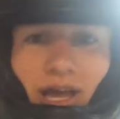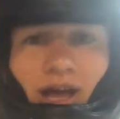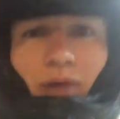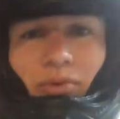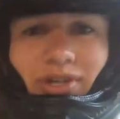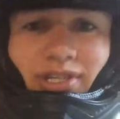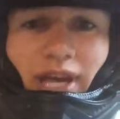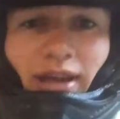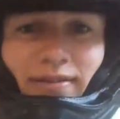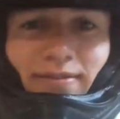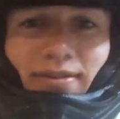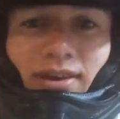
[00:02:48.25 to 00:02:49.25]
And we're
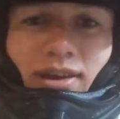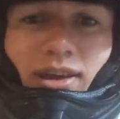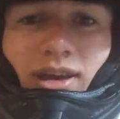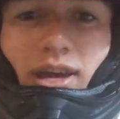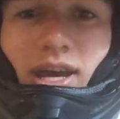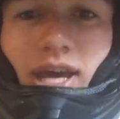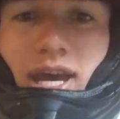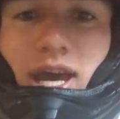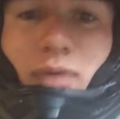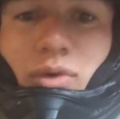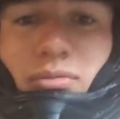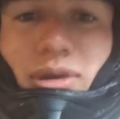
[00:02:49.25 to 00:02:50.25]
safe,
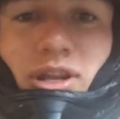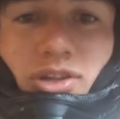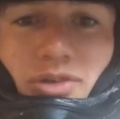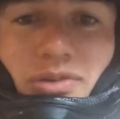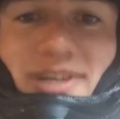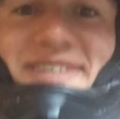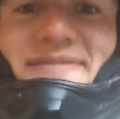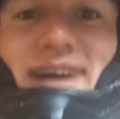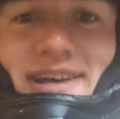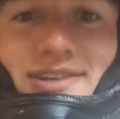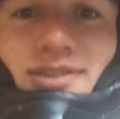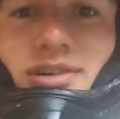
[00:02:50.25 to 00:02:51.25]
and we're going to be able to do things
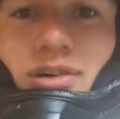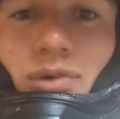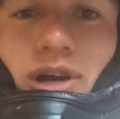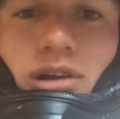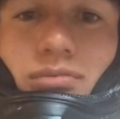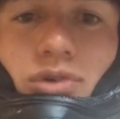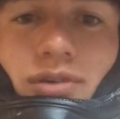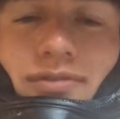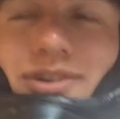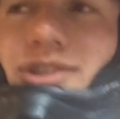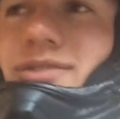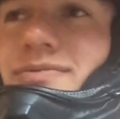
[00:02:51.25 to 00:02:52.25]
faster and quicker and more
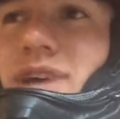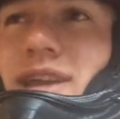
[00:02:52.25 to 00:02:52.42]
efficient.